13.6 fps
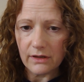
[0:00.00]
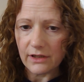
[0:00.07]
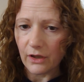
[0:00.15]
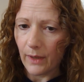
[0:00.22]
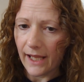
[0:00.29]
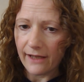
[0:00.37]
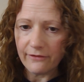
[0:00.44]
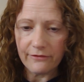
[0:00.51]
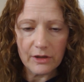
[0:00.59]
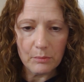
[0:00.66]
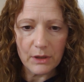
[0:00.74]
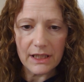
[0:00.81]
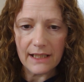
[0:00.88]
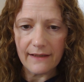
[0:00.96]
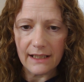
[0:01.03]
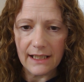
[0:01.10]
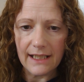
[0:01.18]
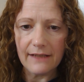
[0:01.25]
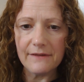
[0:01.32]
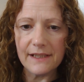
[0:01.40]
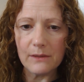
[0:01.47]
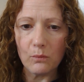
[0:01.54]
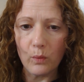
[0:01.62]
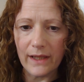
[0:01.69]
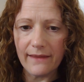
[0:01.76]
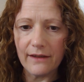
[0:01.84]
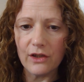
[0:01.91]
so everybody that lives
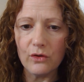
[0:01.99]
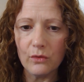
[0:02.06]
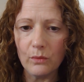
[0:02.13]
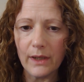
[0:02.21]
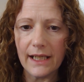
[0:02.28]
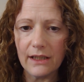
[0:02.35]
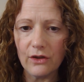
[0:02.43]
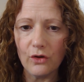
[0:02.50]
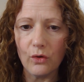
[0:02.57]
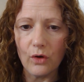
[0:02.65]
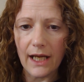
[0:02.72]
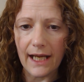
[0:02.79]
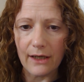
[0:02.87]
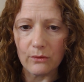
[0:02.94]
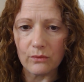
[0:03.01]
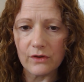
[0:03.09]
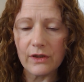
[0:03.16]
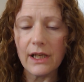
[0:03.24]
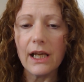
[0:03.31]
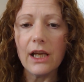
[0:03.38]
with you in your house,